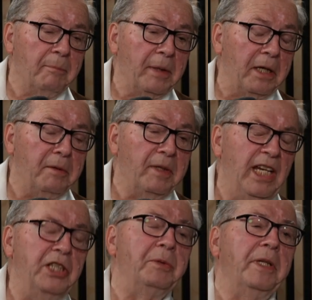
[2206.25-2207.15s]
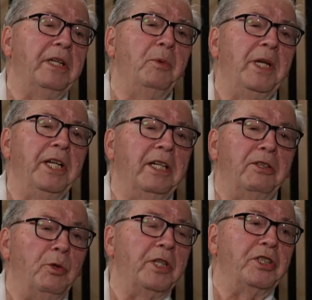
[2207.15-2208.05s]
but he's we can
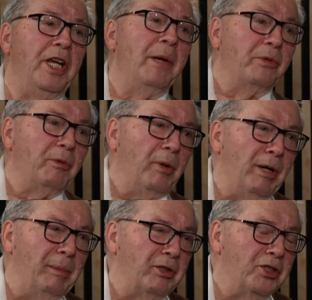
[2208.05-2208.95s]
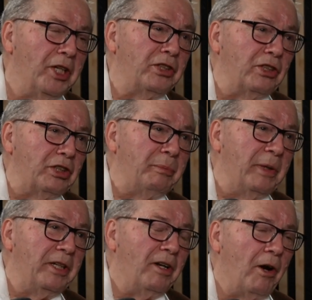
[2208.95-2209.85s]
trust him to bring about justice.
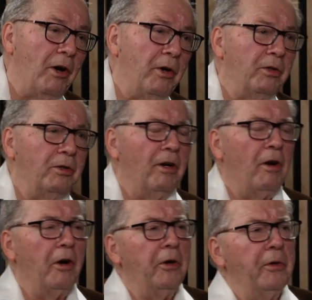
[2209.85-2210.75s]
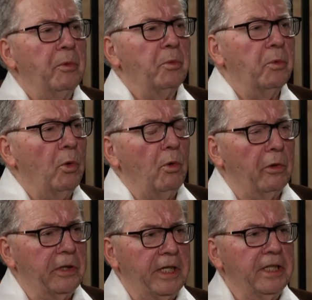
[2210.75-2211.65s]
But our our
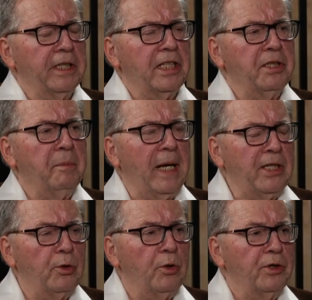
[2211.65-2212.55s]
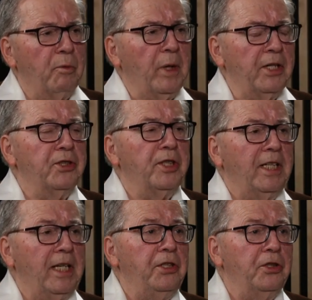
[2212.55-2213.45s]
role is, as ambassadors of
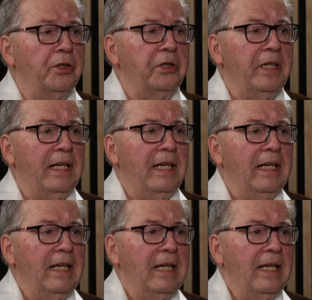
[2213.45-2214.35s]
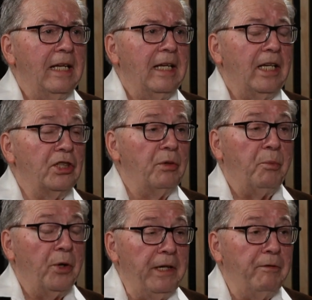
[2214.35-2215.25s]
reconciliation is to
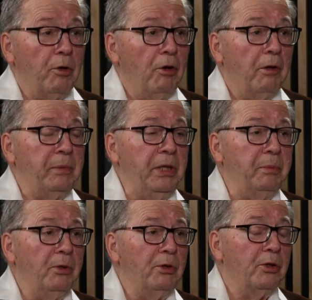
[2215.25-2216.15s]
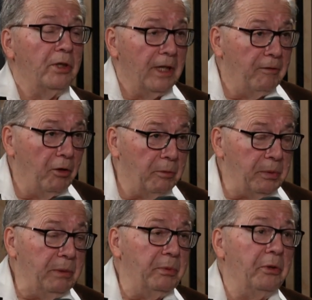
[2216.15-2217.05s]
pray for all people, to love all
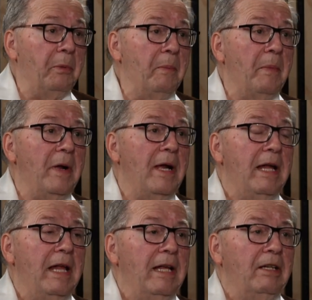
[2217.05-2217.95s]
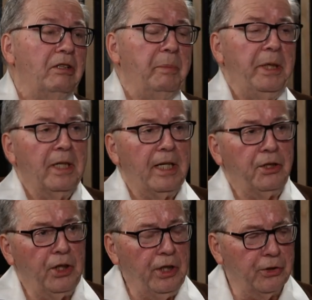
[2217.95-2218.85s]
people, yes. to be like
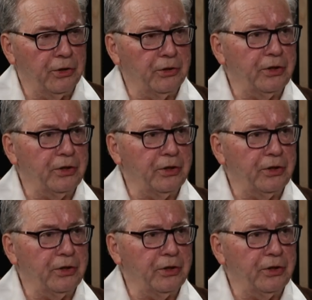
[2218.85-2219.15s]
Jesus